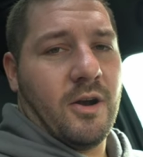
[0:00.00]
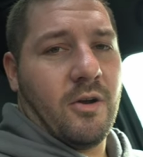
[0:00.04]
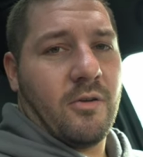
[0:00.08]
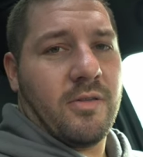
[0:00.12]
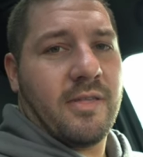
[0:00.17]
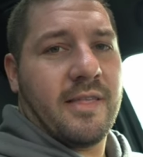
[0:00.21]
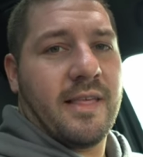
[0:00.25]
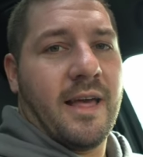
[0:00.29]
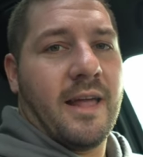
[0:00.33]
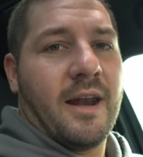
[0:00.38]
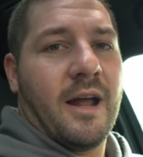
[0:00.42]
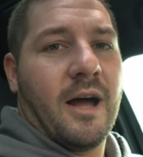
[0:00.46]

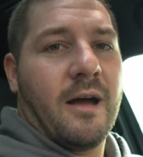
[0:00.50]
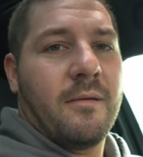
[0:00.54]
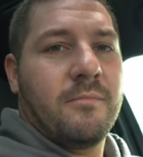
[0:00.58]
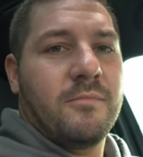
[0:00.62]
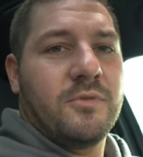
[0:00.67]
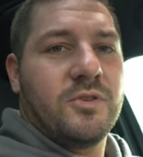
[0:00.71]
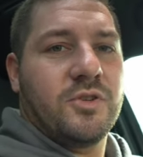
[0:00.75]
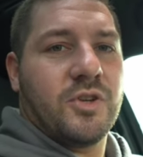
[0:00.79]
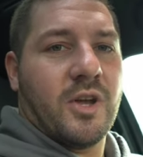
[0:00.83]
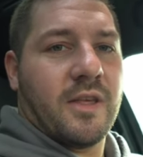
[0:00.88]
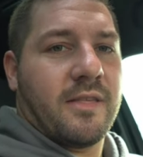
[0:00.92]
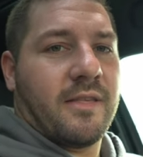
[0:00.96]
set up
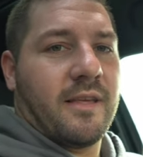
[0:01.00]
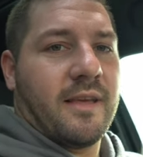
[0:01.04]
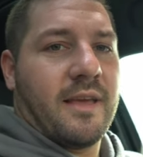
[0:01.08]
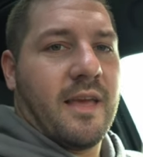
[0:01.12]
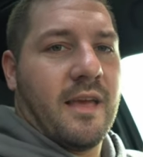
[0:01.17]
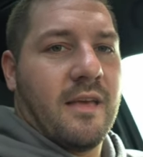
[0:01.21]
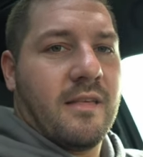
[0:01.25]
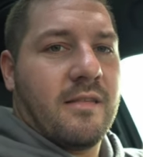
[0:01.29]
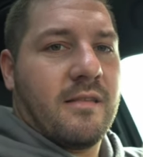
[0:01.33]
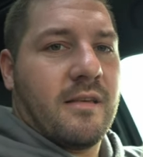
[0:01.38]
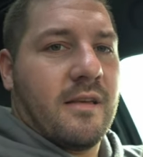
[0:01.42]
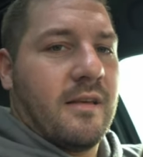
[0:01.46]
just in
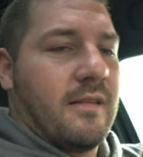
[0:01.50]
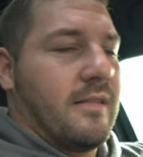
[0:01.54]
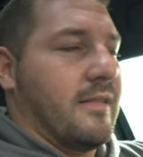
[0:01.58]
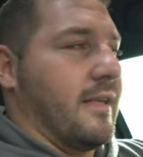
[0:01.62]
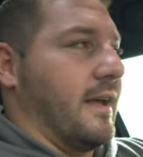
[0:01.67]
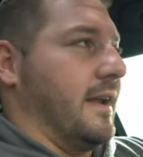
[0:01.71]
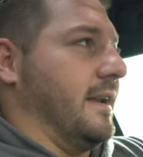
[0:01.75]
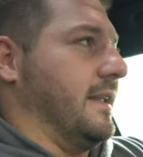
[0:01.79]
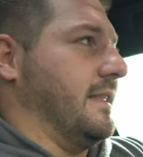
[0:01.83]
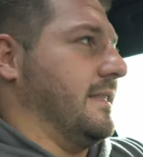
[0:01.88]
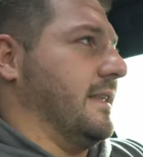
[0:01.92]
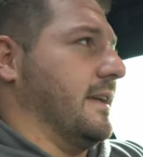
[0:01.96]
case, because
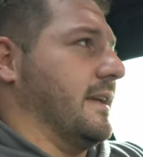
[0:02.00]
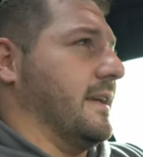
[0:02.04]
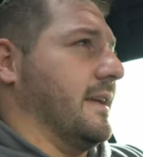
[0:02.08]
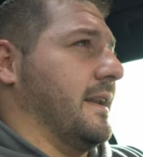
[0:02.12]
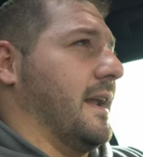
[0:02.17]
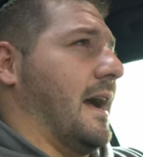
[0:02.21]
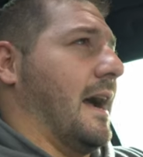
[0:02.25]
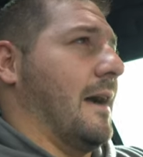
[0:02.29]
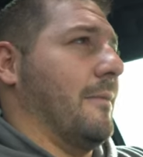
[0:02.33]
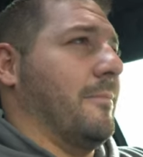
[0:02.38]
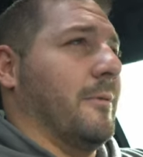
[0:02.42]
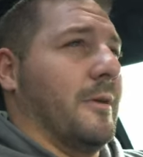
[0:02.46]
anything could
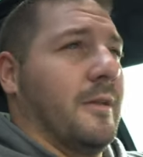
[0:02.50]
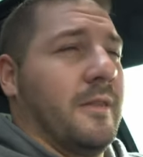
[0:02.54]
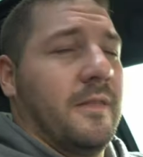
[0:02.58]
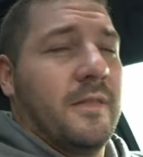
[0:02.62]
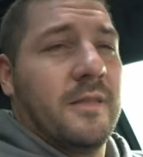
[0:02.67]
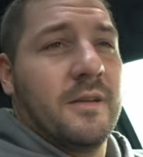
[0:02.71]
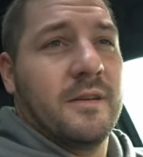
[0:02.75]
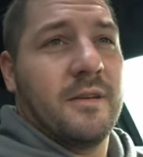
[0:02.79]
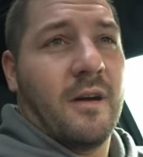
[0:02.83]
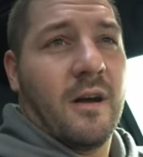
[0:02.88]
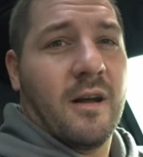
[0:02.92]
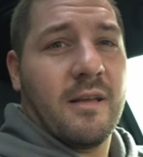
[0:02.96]
happen.
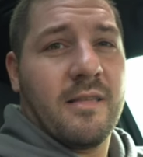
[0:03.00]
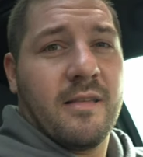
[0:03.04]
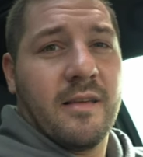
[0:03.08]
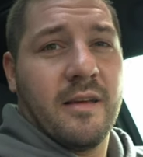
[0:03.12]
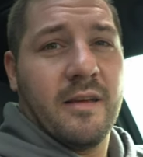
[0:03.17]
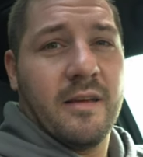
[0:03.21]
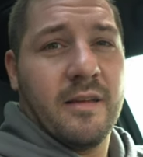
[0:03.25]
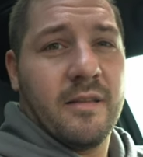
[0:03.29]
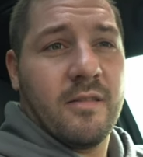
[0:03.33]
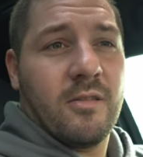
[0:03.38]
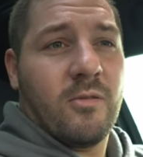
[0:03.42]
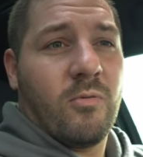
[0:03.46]
The dogs
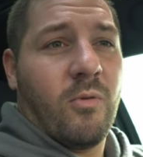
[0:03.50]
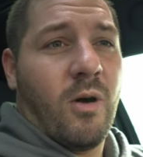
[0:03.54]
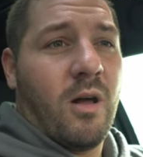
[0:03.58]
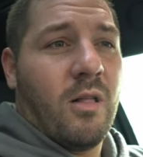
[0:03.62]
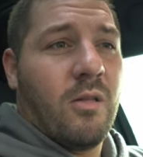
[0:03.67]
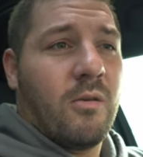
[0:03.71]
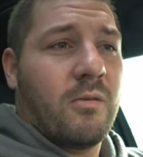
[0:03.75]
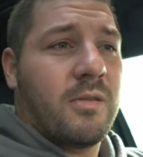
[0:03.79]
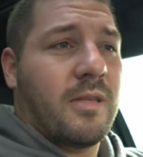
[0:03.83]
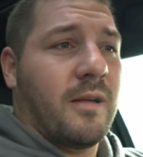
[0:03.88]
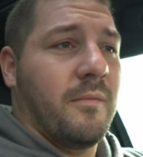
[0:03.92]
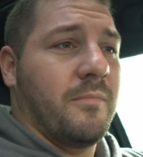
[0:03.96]
could
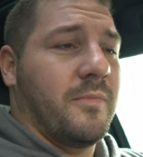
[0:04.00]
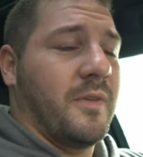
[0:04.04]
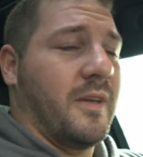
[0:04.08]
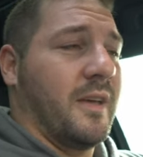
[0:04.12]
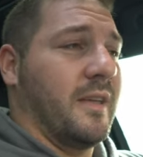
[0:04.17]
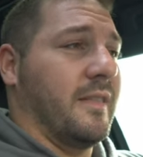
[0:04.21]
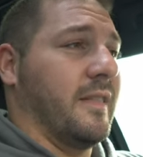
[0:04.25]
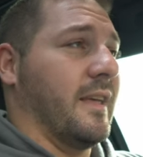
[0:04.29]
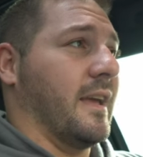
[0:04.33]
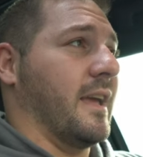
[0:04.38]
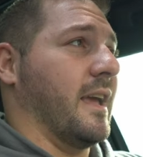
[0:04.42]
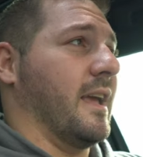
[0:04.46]
swallow
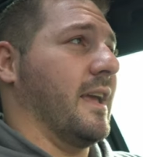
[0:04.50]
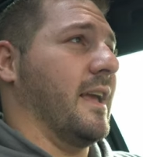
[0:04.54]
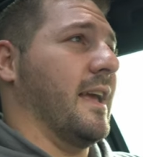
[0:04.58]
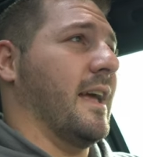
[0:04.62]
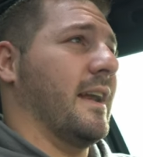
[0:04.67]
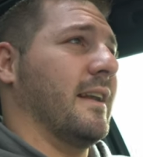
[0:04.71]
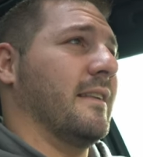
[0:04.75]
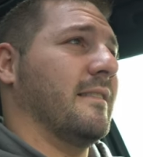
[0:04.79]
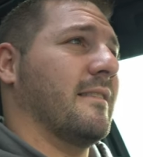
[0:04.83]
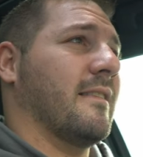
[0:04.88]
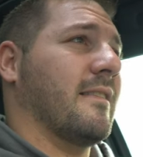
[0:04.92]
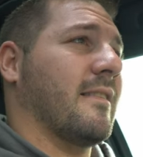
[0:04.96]
something, they could
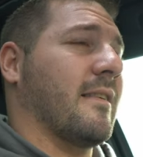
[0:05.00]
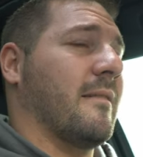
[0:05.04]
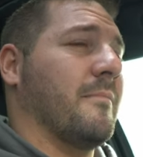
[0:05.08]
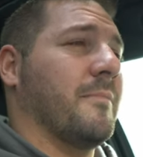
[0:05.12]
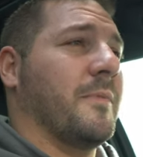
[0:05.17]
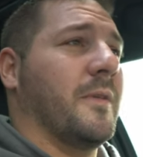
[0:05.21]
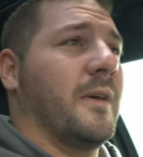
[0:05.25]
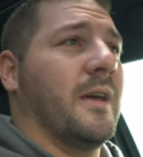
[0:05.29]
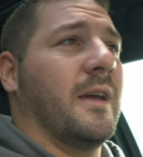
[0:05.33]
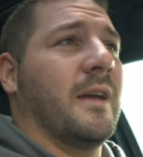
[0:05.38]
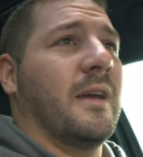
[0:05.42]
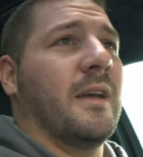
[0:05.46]
get into
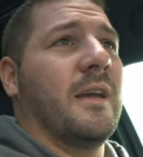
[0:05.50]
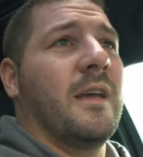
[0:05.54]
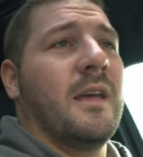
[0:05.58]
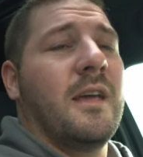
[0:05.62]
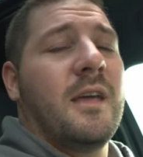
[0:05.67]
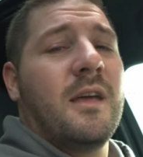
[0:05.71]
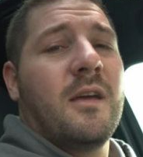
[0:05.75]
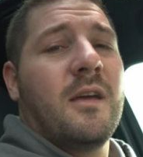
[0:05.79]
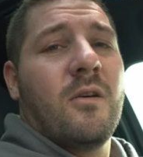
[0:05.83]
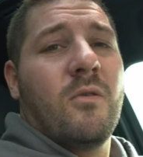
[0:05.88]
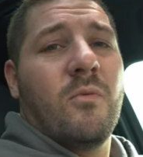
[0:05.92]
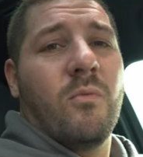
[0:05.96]
something,
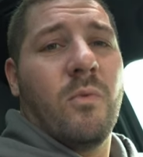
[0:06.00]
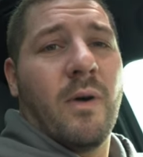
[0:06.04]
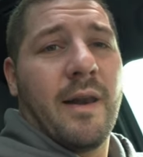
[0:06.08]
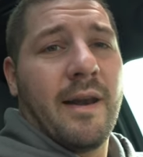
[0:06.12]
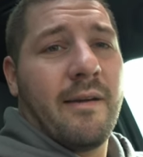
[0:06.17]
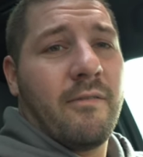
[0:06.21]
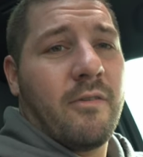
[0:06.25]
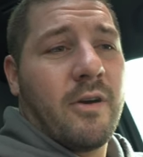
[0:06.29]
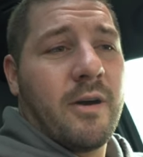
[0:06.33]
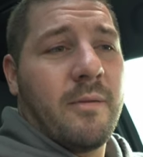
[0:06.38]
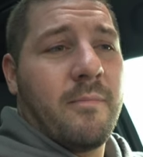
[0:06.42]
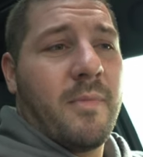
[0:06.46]

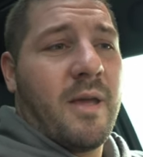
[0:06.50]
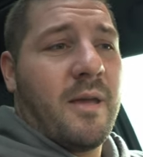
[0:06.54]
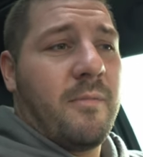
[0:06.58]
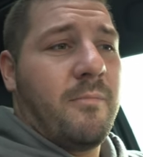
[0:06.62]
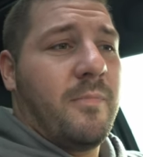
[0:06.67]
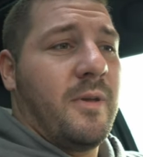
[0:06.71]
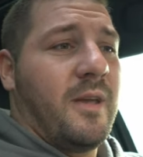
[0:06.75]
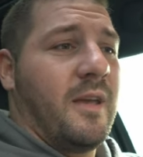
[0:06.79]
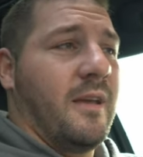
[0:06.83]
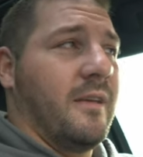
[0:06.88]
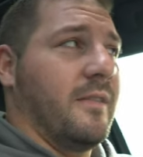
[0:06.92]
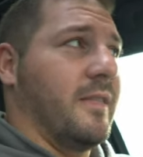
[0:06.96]
whatever it may
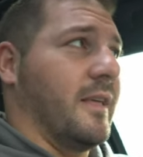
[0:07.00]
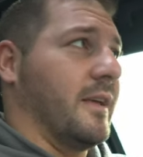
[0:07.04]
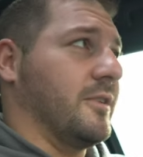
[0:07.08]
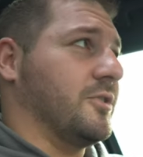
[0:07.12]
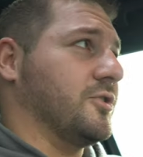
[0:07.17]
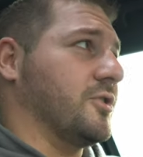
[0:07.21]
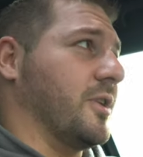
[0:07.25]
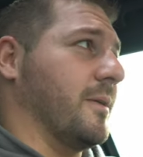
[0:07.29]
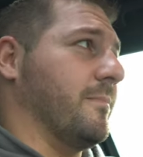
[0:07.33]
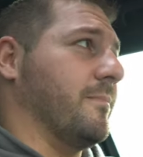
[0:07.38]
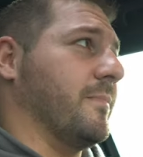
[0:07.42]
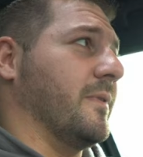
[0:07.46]
be. They
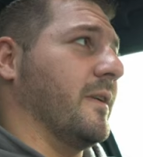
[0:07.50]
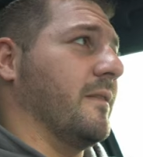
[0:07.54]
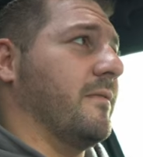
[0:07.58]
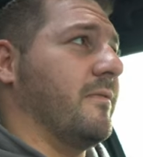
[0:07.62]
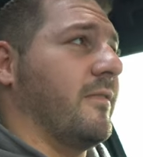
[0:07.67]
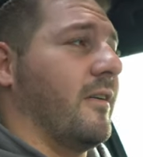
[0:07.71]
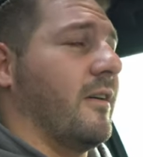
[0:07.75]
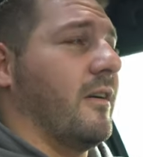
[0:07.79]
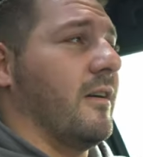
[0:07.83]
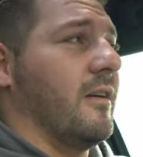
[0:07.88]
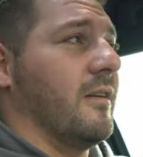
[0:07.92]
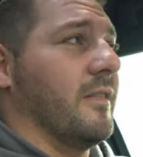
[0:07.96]
trip, they
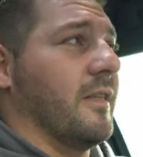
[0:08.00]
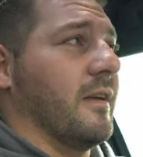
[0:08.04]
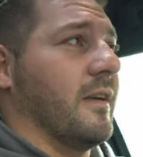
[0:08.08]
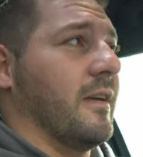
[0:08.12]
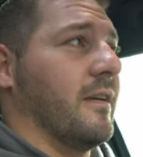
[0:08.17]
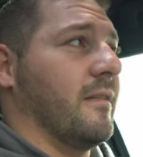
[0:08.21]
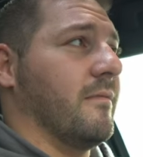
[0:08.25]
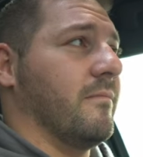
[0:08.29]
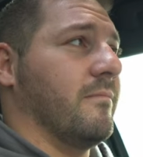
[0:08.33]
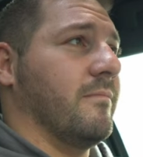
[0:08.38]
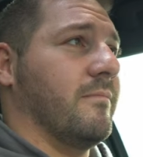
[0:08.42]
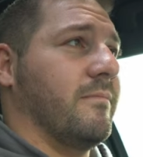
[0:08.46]
fall,
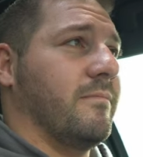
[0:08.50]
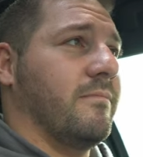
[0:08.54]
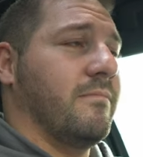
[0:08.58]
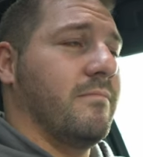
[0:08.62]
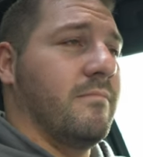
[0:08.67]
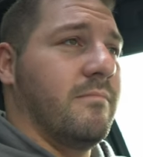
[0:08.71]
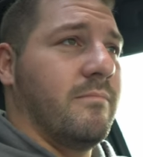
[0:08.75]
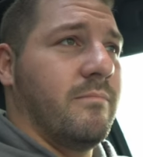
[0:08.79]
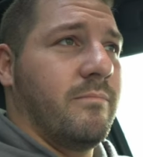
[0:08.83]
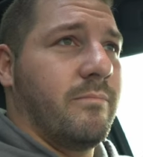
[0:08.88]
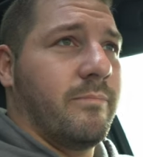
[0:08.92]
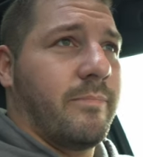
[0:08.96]
they
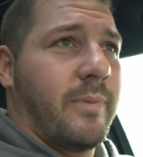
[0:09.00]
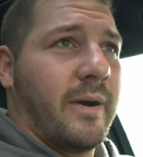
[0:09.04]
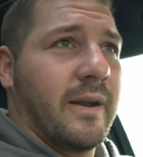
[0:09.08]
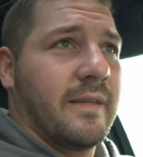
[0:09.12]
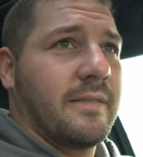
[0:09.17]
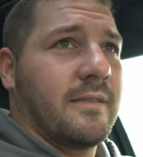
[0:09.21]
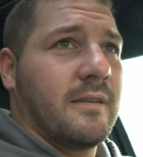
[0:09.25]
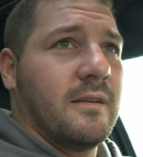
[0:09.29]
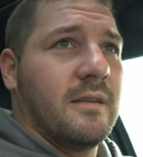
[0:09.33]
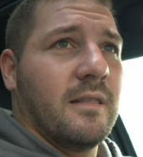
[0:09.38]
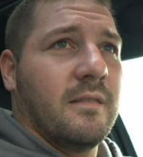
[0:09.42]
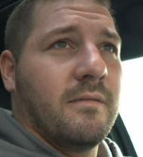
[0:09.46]

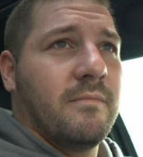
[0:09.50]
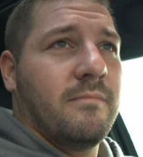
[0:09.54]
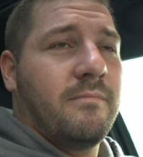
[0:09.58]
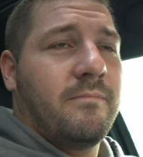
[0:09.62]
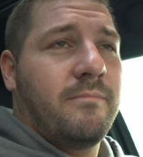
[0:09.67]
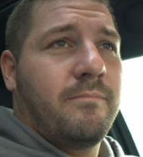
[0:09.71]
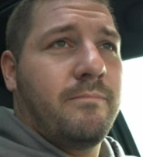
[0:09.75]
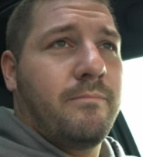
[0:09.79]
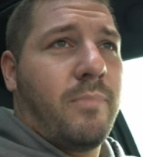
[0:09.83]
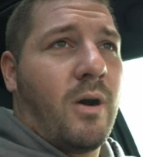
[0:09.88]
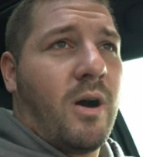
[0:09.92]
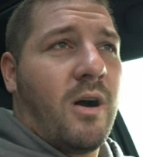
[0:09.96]
break their
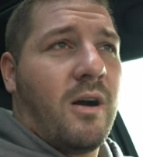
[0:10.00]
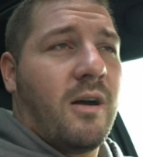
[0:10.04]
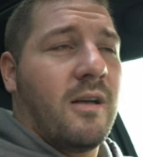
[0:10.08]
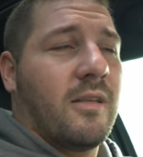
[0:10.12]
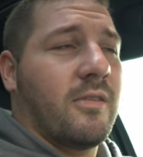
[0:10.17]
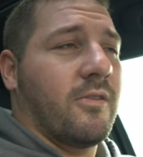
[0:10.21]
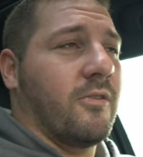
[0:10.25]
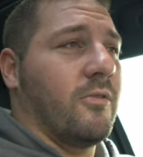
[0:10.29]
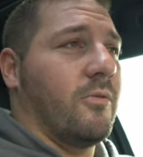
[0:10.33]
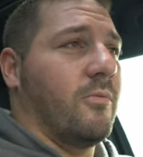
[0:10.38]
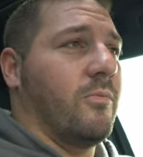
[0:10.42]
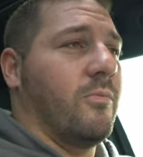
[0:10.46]

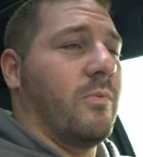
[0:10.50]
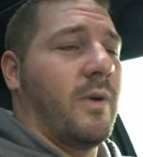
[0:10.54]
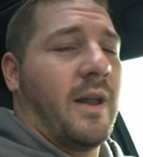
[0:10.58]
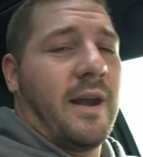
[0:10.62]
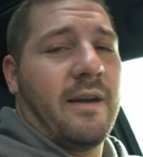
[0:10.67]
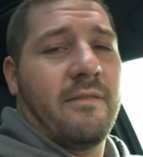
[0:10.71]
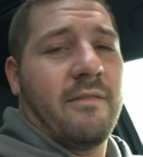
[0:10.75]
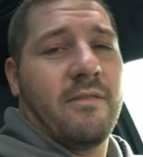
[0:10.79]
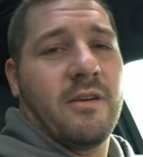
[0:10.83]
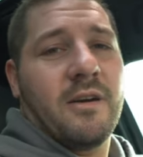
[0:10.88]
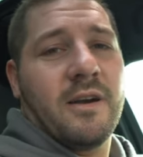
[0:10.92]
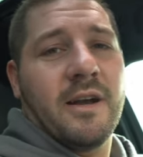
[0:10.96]
paws or
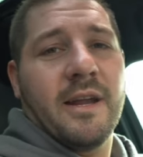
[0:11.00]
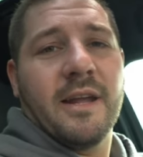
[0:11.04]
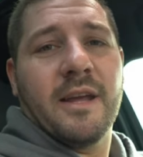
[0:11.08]
whatever.